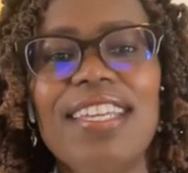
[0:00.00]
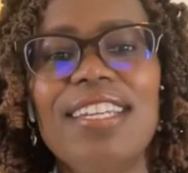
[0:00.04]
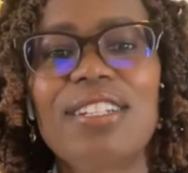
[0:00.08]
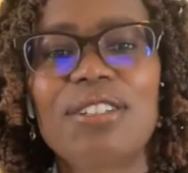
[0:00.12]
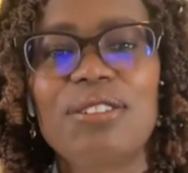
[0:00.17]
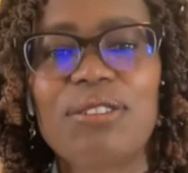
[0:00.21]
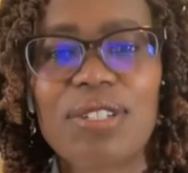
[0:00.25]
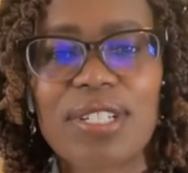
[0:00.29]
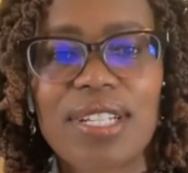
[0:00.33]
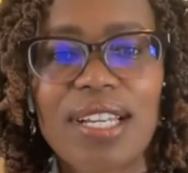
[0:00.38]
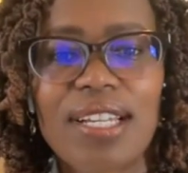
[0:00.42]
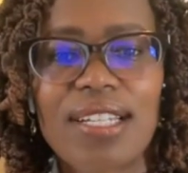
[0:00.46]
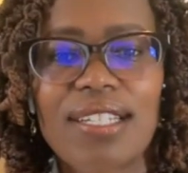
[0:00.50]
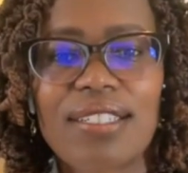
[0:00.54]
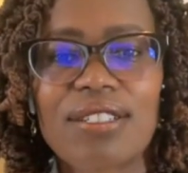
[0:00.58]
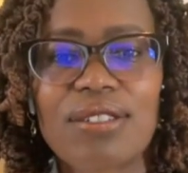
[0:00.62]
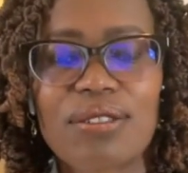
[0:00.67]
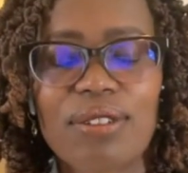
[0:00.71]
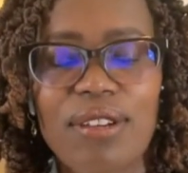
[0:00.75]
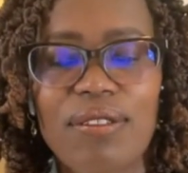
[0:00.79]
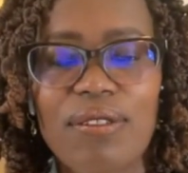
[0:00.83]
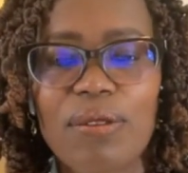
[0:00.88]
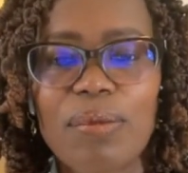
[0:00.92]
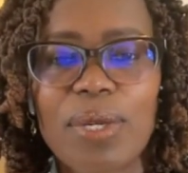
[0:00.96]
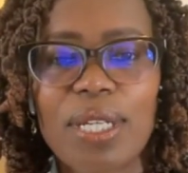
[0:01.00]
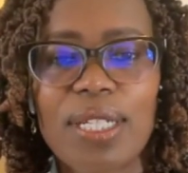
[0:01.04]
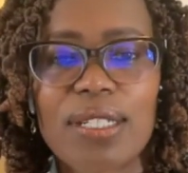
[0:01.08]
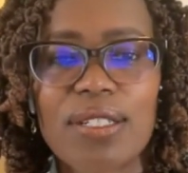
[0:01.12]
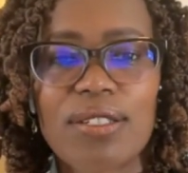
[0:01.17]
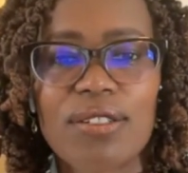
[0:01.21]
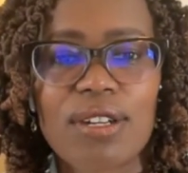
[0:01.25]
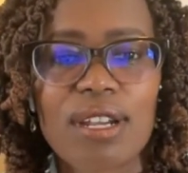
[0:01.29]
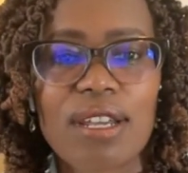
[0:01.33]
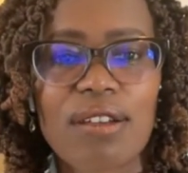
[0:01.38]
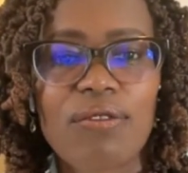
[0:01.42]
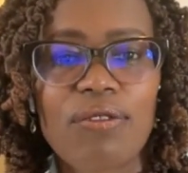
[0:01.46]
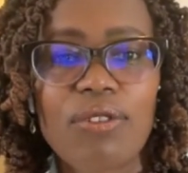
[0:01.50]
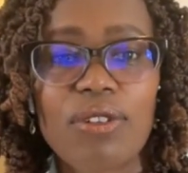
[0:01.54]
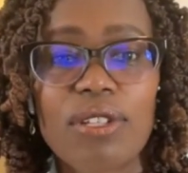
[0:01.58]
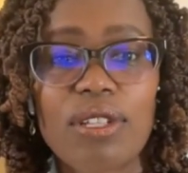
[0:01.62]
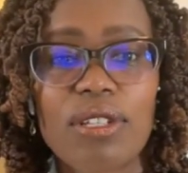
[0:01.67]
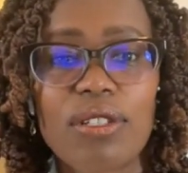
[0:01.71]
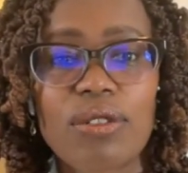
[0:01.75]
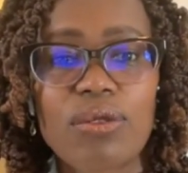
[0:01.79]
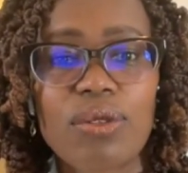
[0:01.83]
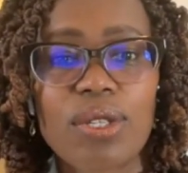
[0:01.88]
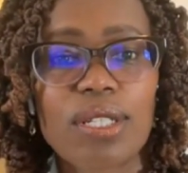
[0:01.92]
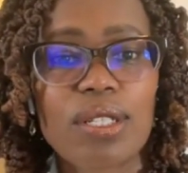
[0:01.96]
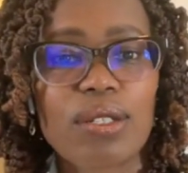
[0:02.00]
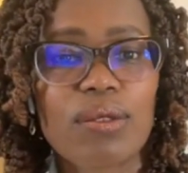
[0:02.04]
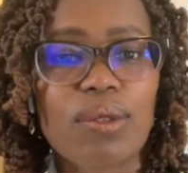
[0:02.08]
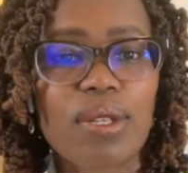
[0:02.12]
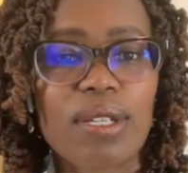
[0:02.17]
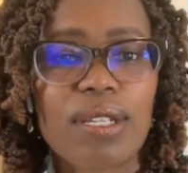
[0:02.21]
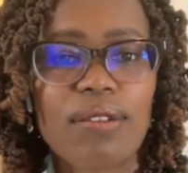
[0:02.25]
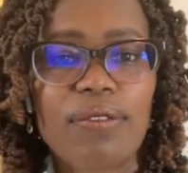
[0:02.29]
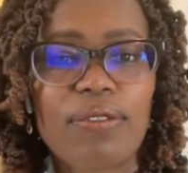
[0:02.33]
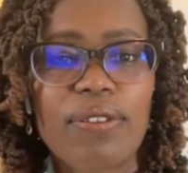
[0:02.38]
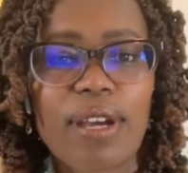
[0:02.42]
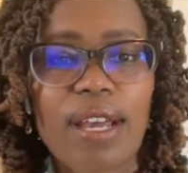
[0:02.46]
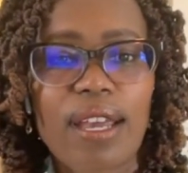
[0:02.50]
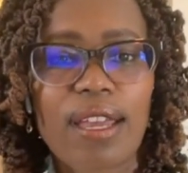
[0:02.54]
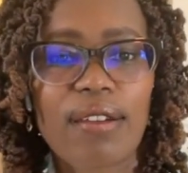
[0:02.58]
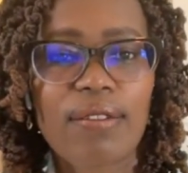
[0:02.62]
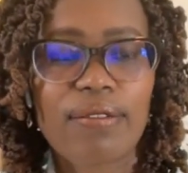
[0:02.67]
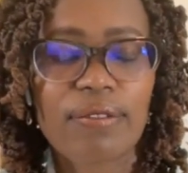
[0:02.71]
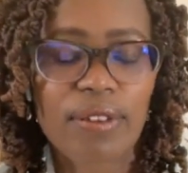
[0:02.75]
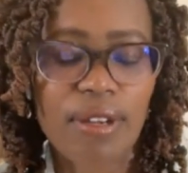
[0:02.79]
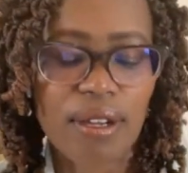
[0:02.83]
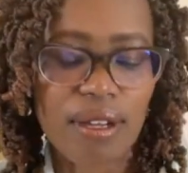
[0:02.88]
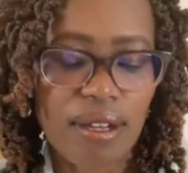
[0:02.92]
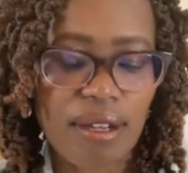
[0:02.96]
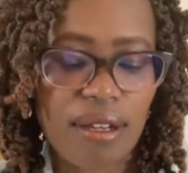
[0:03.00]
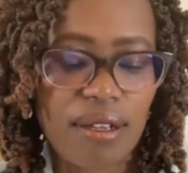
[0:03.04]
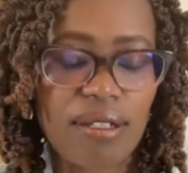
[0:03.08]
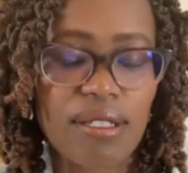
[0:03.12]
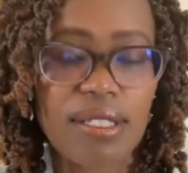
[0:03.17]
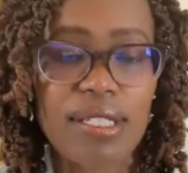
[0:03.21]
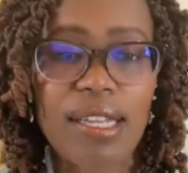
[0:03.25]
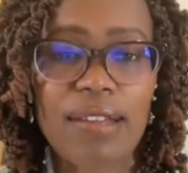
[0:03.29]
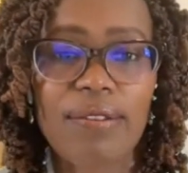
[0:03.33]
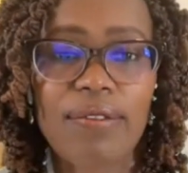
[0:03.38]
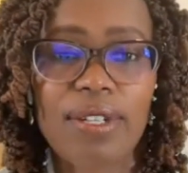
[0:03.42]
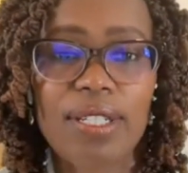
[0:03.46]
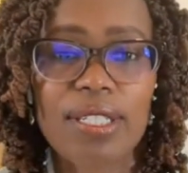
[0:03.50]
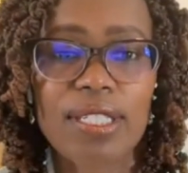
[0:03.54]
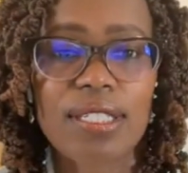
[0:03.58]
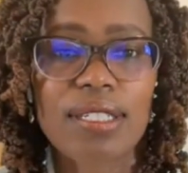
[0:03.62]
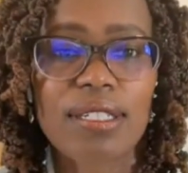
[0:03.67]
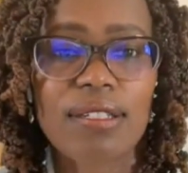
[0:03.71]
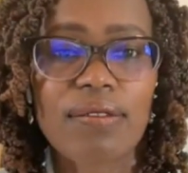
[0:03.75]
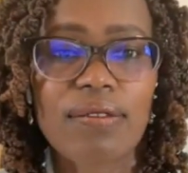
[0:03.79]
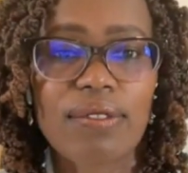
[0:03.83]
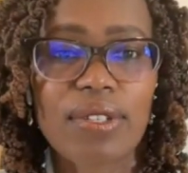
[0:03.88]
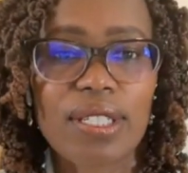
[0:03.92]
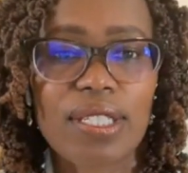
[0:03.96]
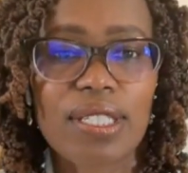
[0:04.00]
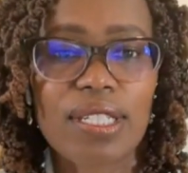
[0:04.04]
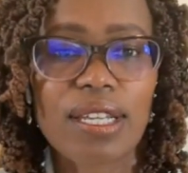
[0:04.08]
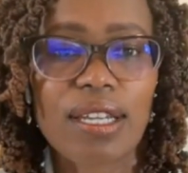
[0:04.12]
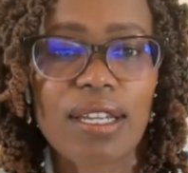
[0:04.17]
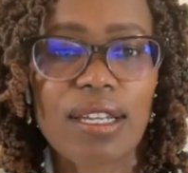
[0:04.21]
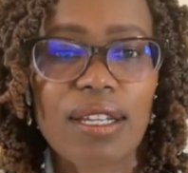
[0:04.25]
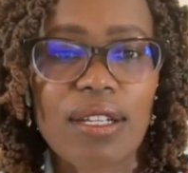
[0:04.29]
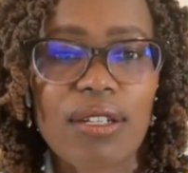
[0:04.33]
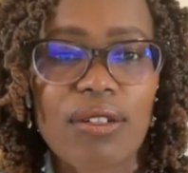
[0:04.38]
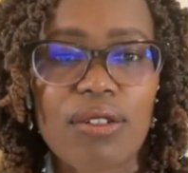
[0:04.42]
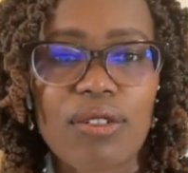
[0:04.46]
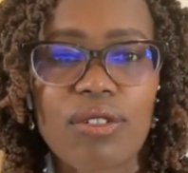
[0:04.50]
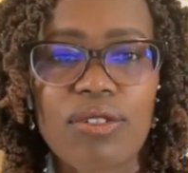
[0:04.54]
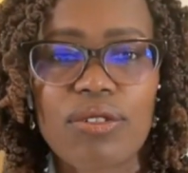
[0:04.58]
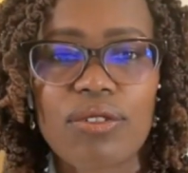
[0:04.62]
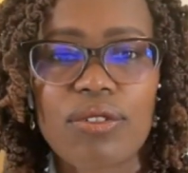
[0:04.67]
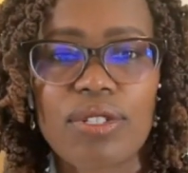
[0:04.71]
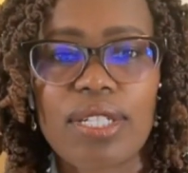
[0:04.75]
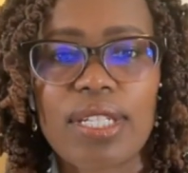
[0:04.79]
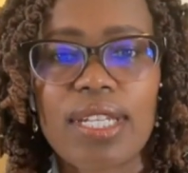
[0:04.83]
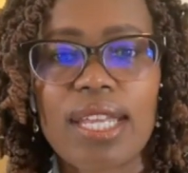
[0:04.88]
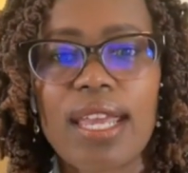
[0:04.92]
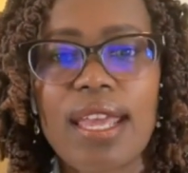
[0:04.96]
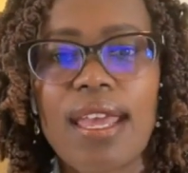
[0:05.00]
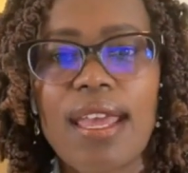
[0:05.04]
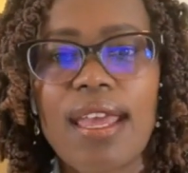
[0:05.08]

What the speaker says: Good luck to everybody trying for the 2025 Diversity Visa Lottery.